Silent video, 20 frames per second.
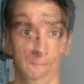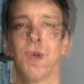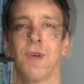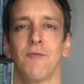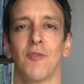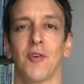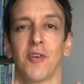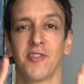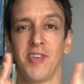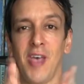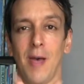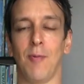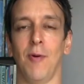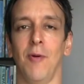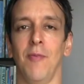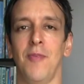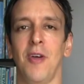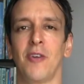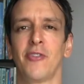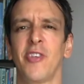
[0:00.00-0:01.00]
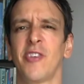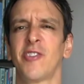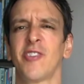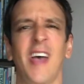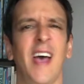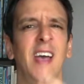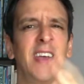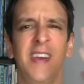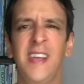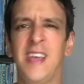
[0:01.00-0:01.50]
For example, there's this
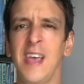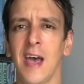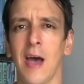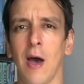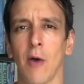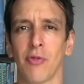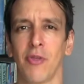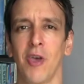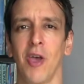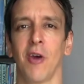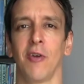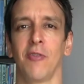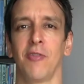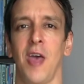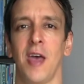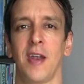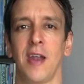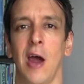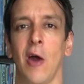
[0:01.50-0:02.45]
idea out there that